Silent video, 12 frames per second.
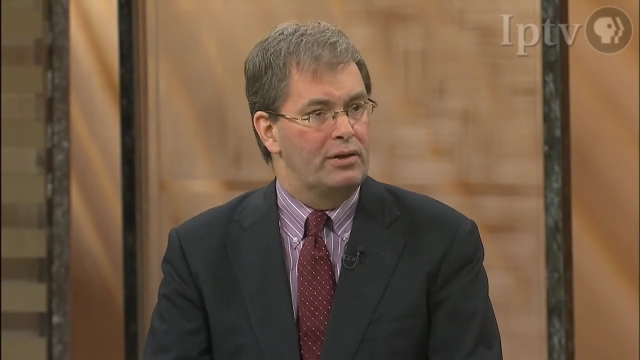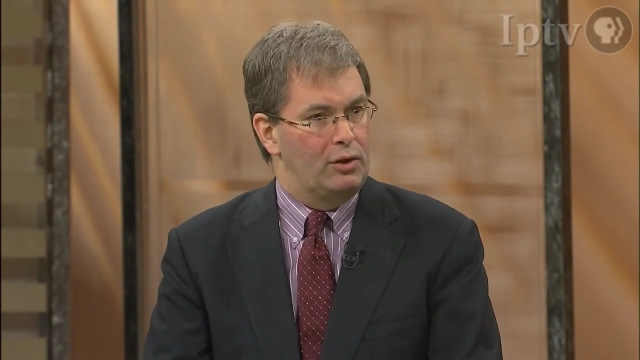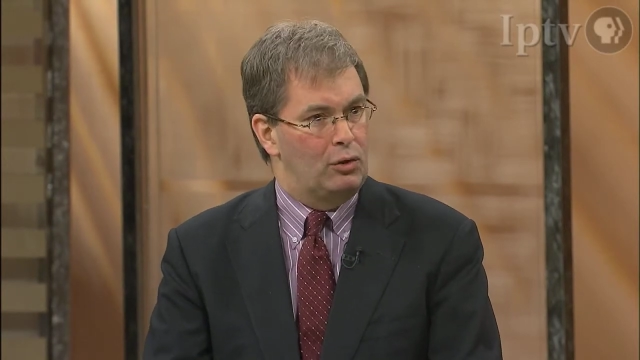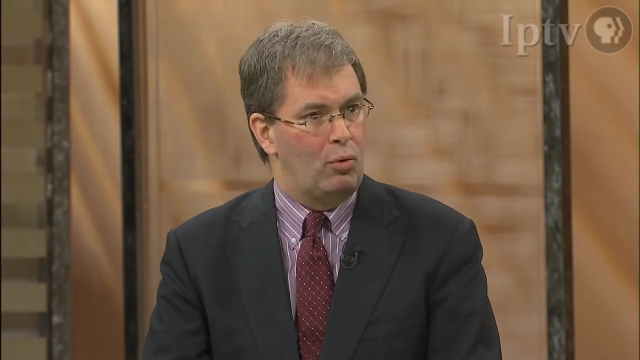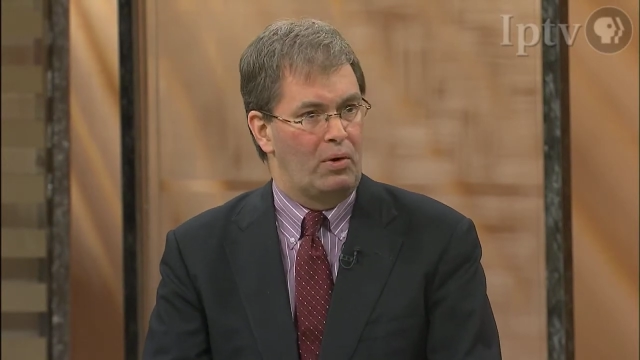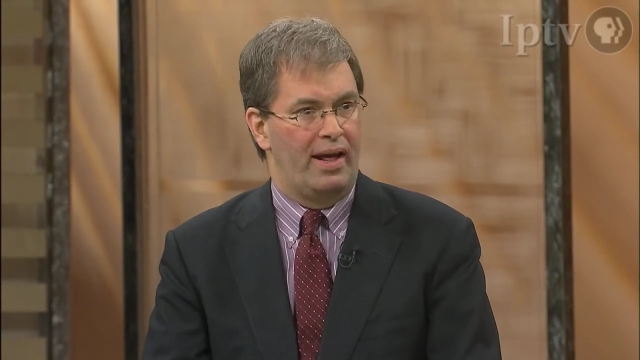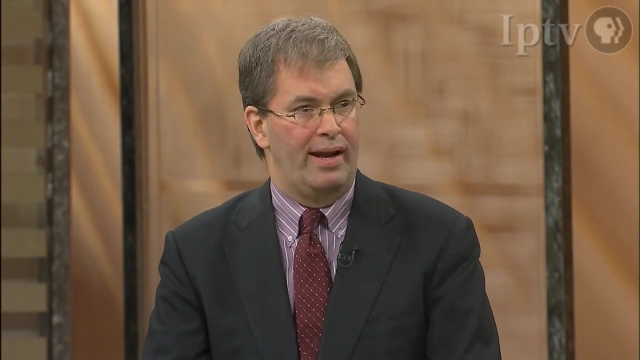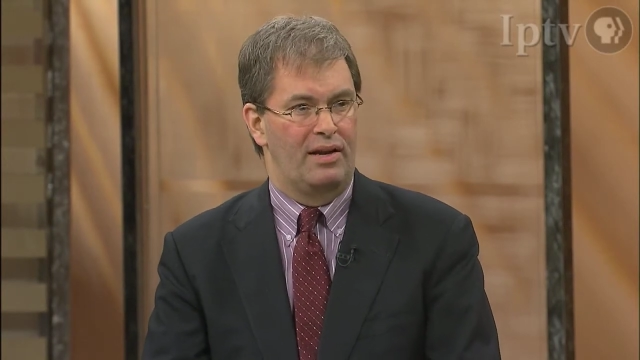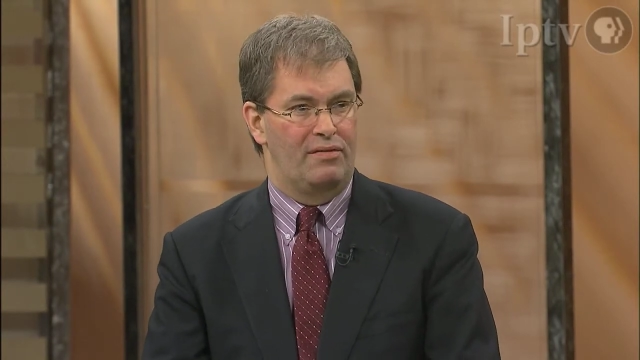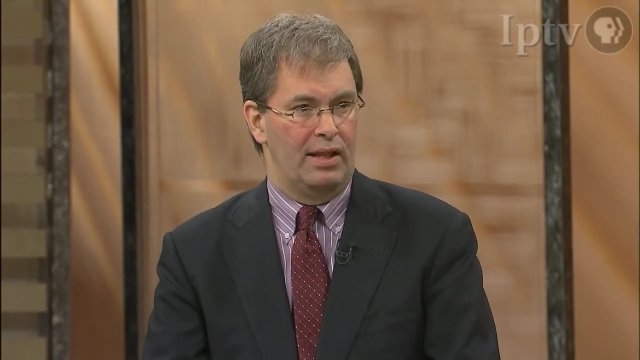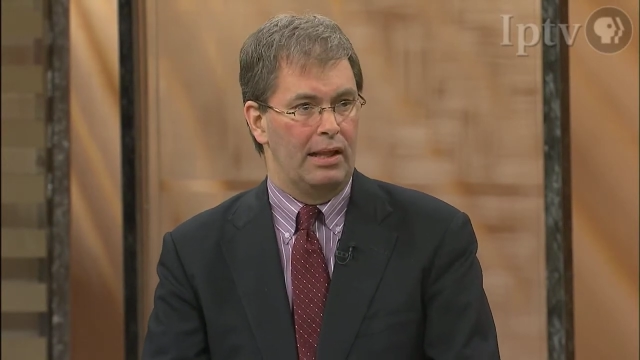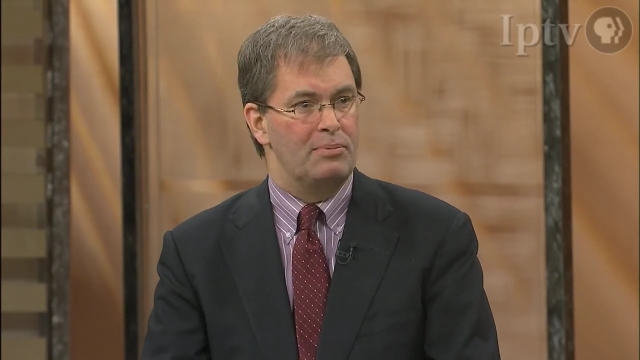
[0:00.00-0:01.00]
that the court had
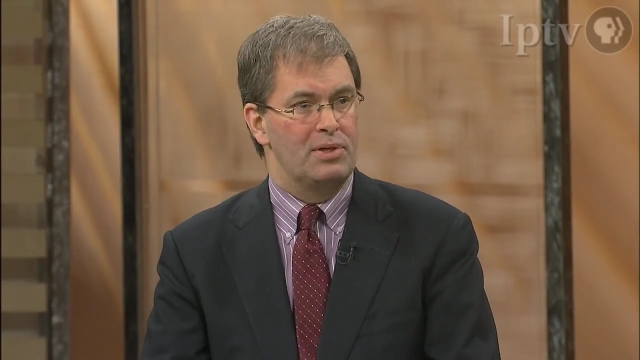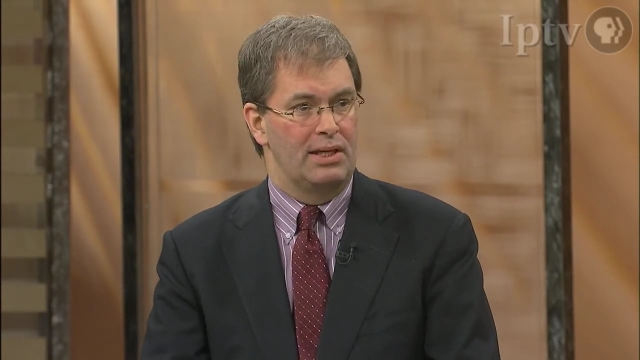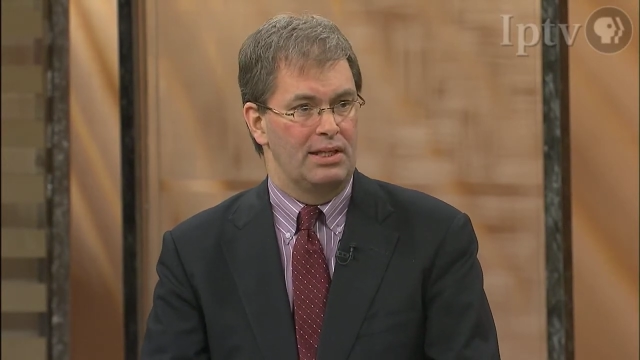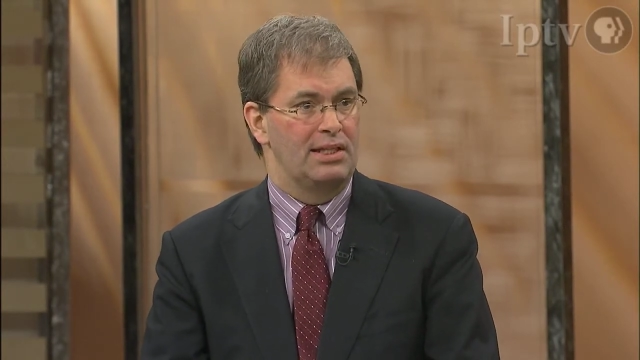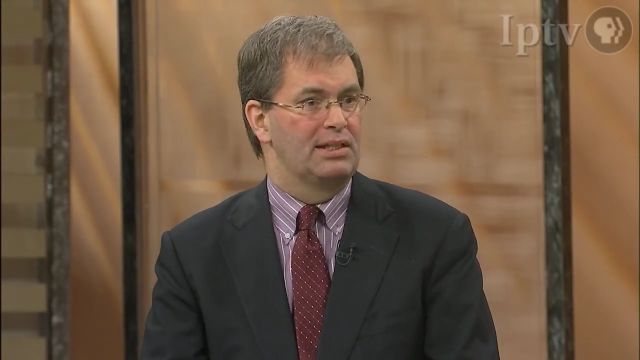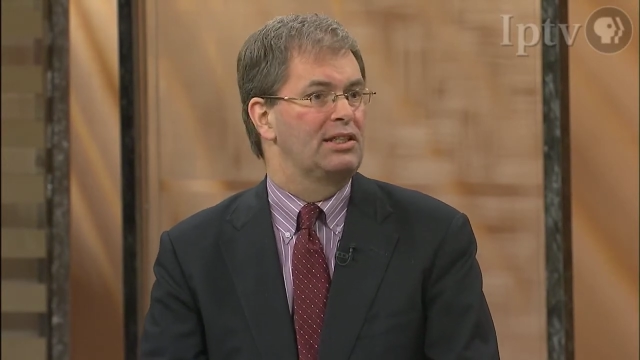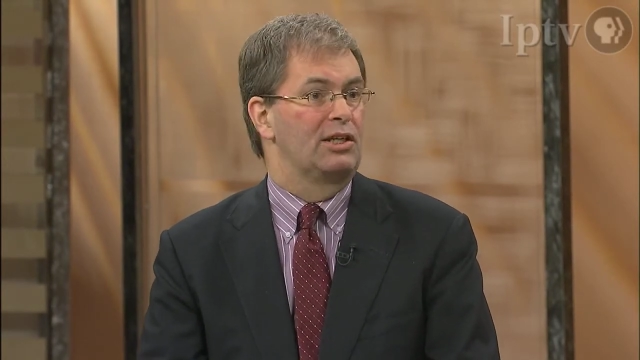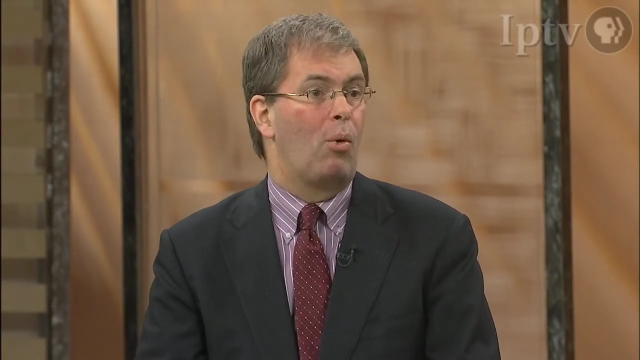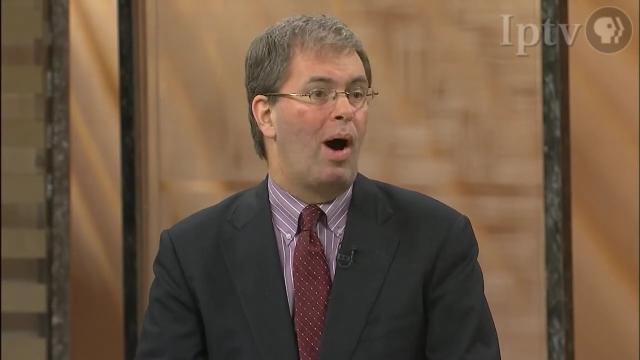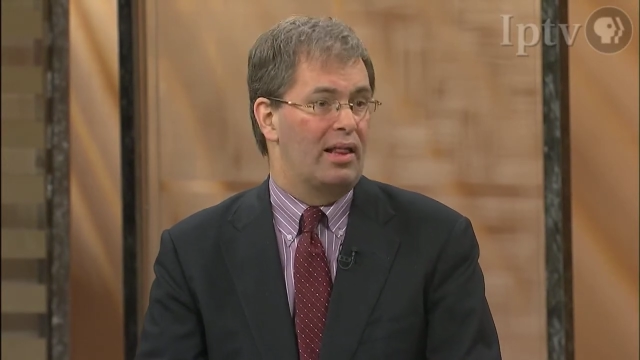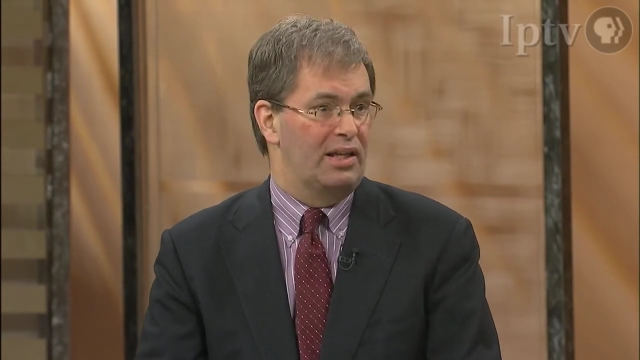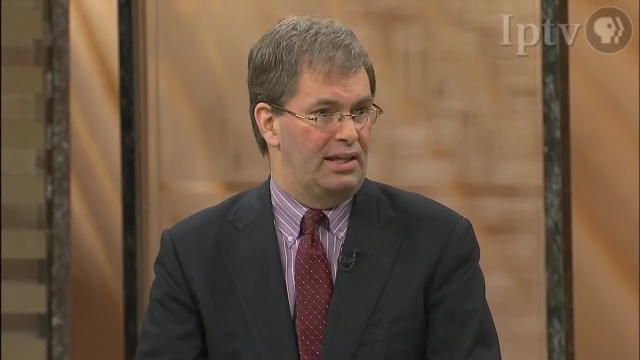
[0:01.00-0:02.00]
developed in these
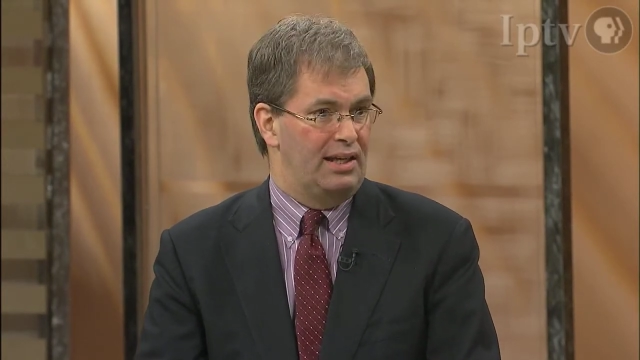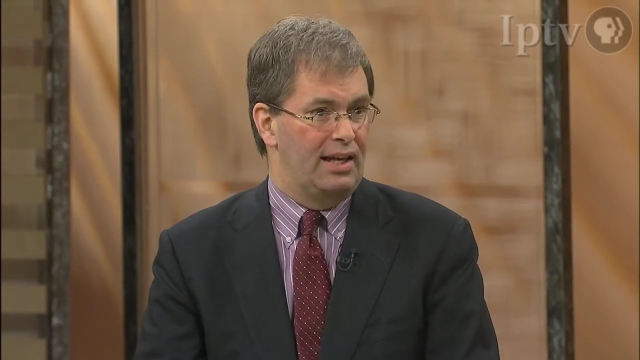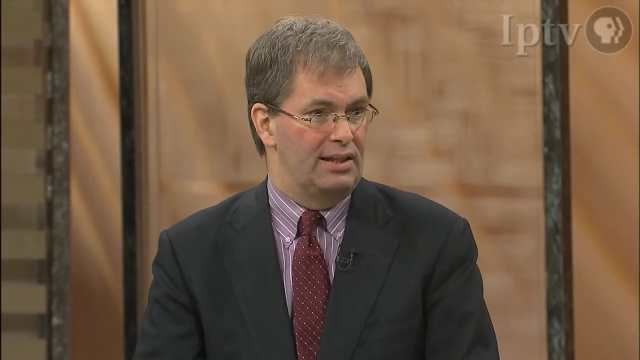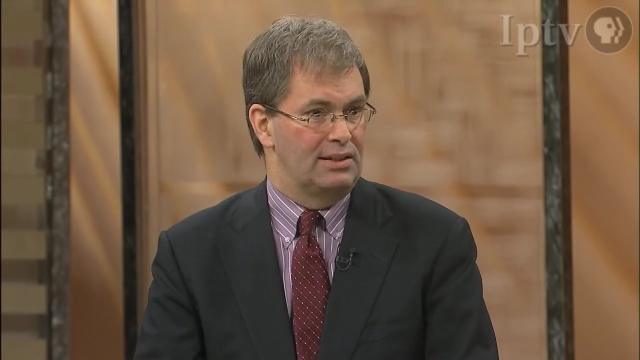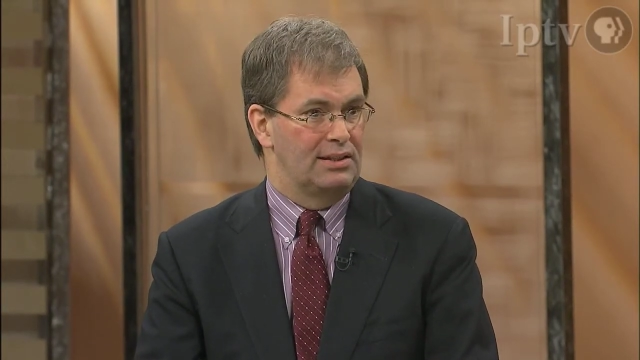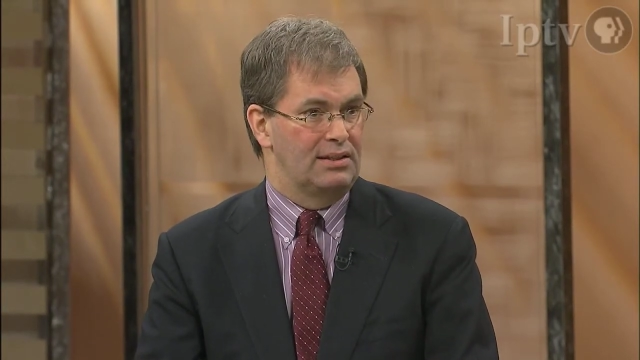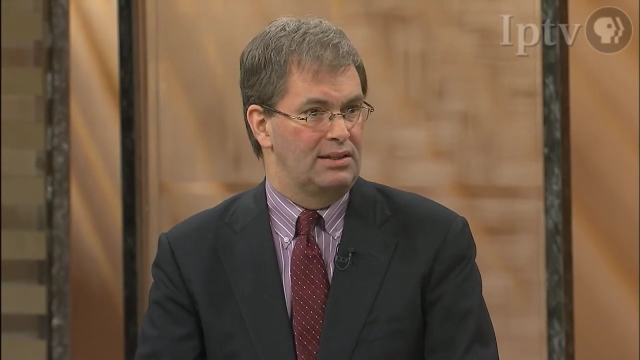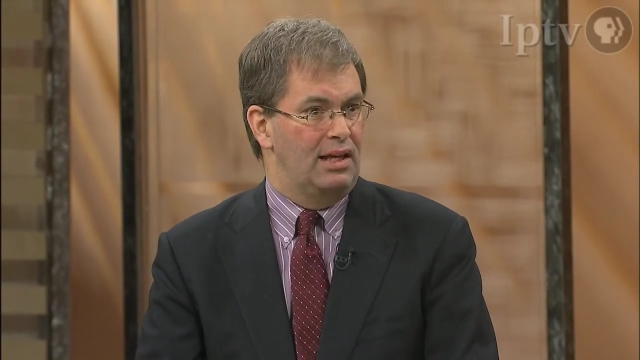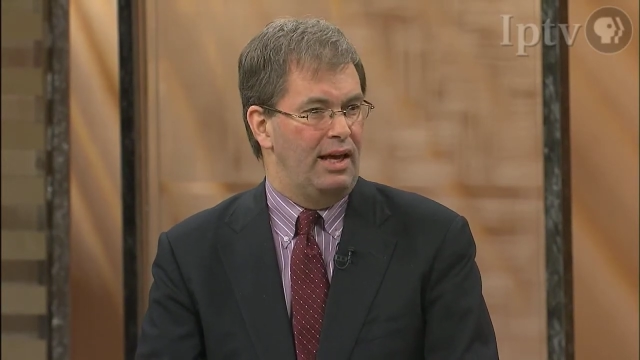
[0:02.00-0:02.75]
equality cases